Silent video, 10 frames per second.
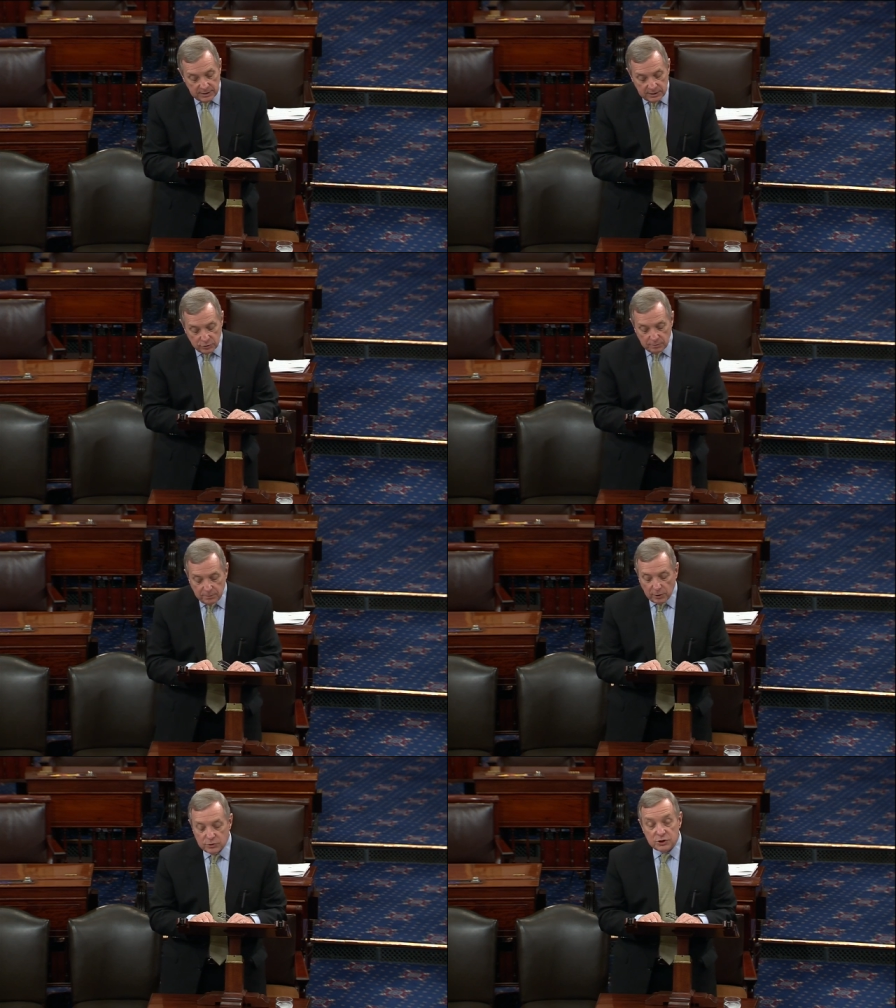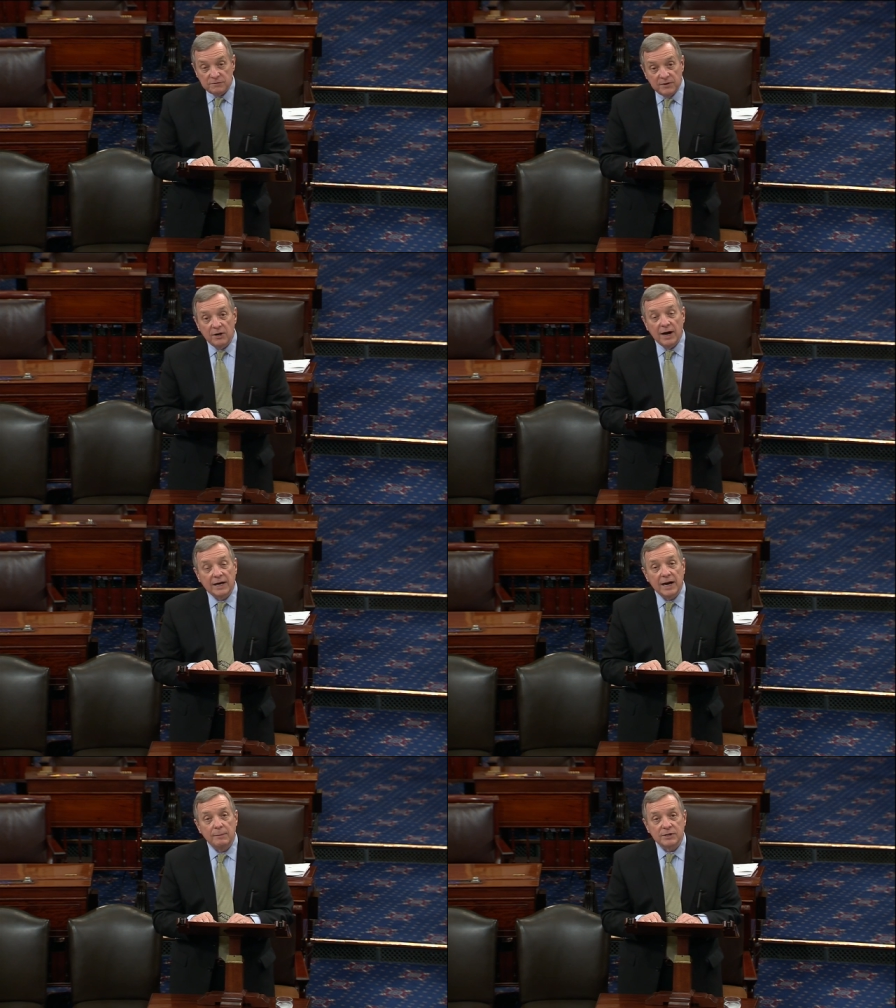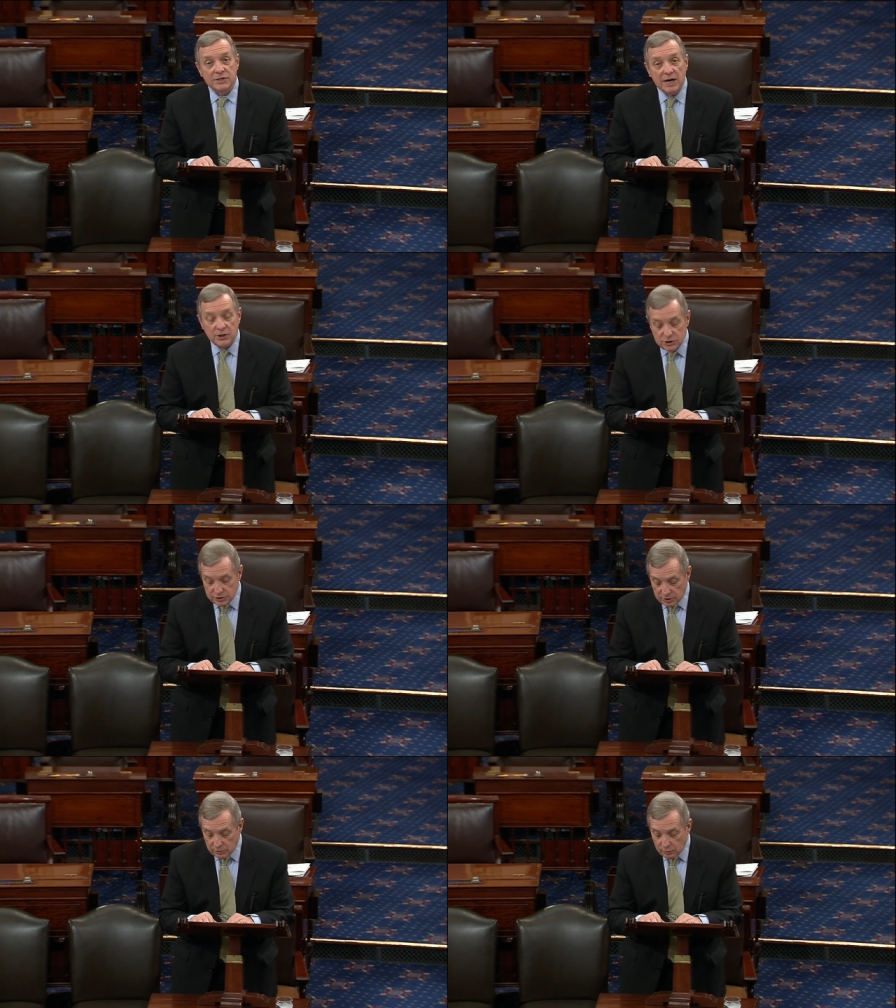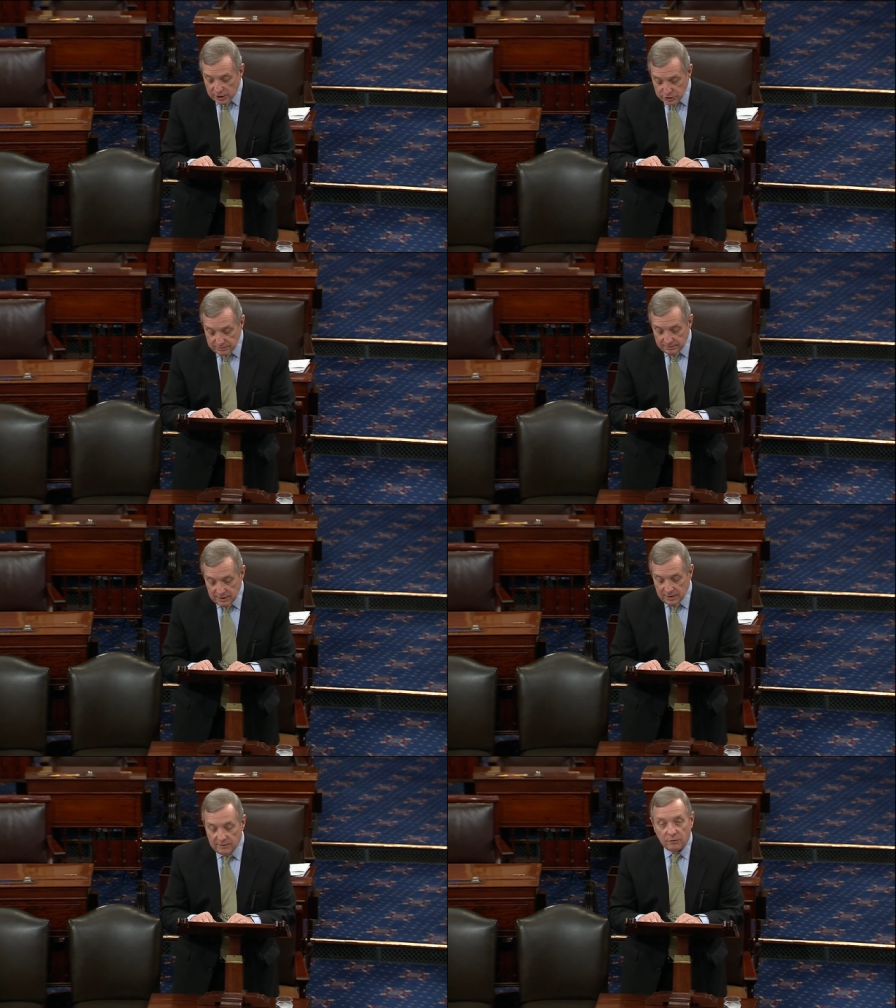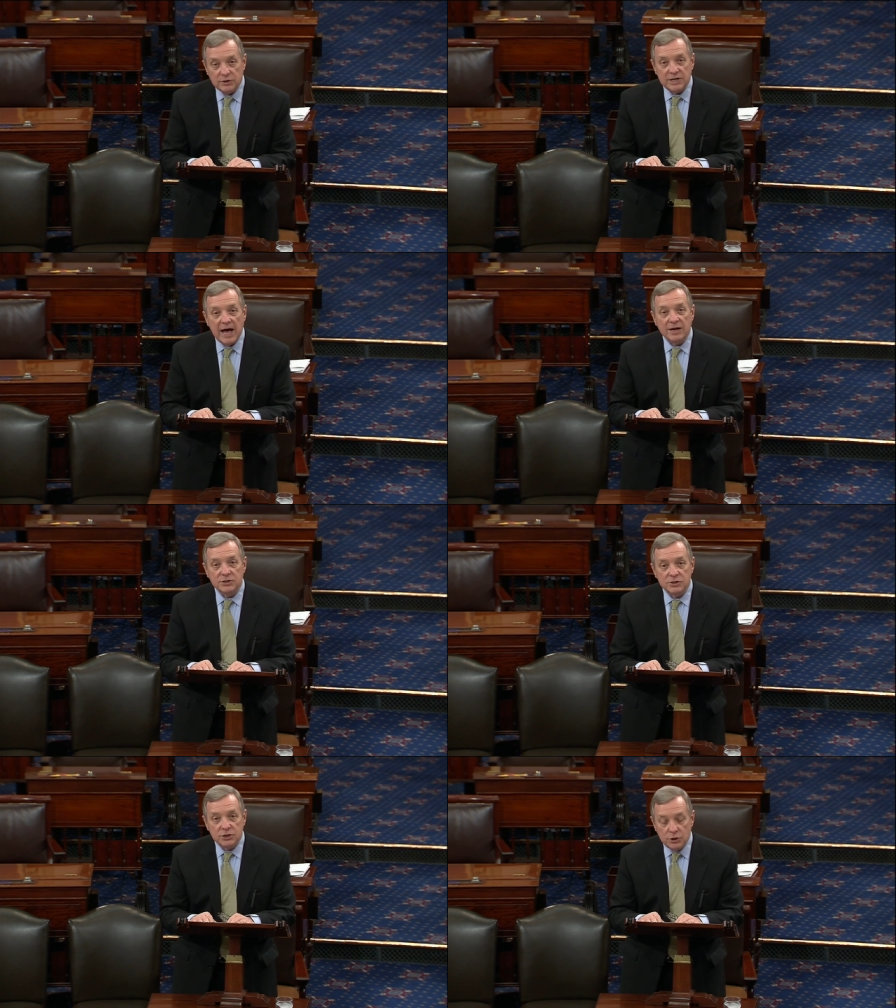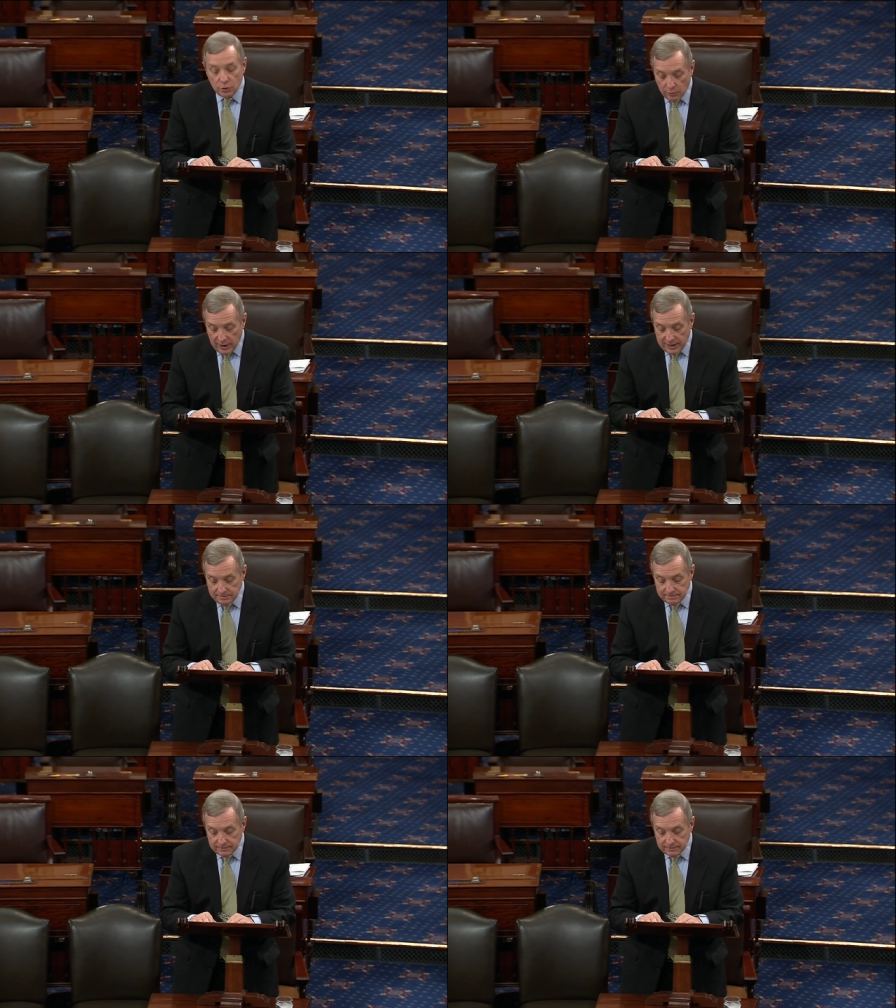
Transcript: to impose severe economic sanctions on Russia for its actions in Ukraine.